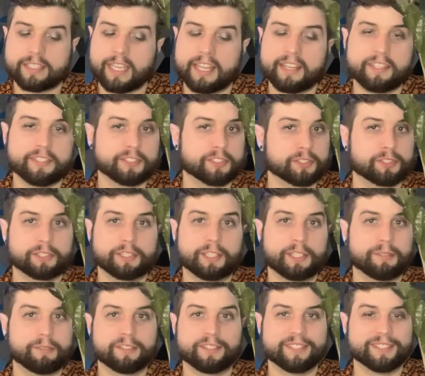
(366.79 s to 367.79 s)
I
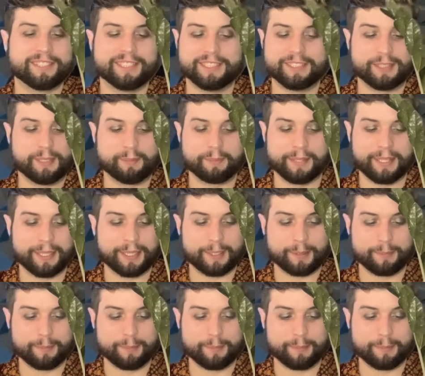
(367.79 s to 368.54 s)
disagree with a ZZ plant